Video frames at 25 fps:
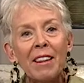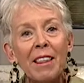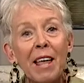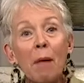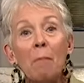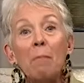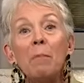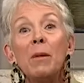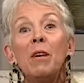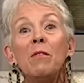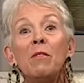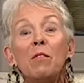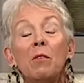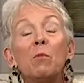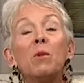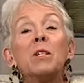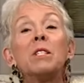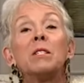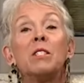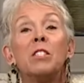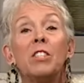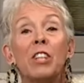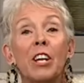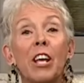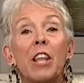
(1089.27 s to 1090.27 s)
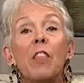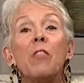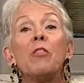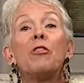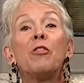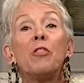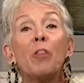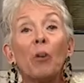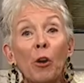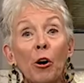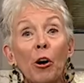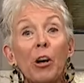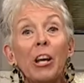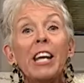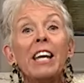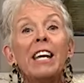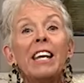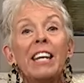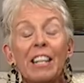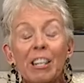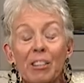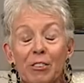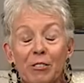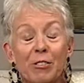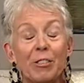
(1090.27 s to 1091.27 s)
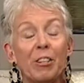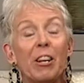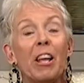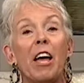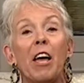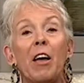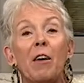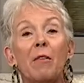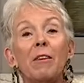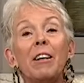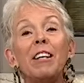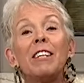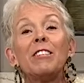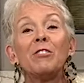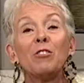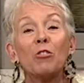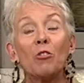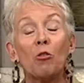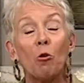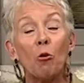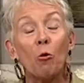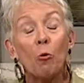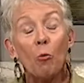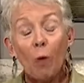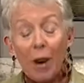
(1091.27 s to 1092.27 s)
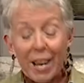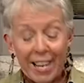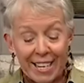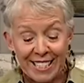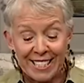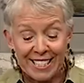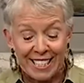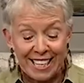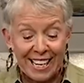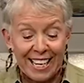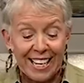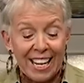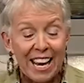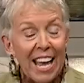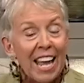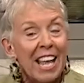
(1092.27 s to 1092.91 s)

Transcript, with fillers: That movie was done 30 years ago. It is crazy.